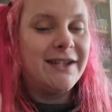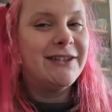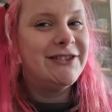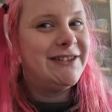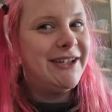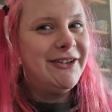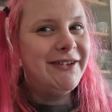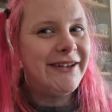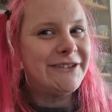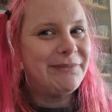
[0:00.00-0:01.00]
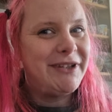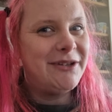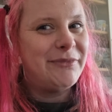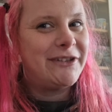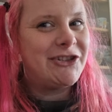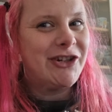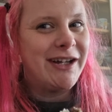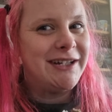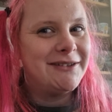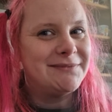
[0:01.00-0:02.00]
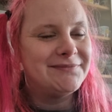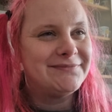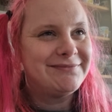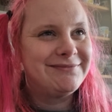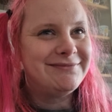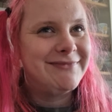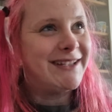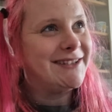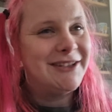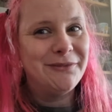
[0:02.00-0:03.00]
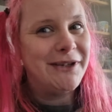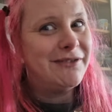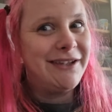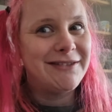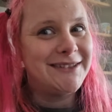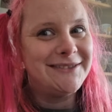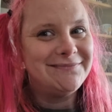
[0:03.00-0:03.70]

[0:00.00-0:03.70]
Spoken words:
Still doesn't beat the banchado. That's still my favorite.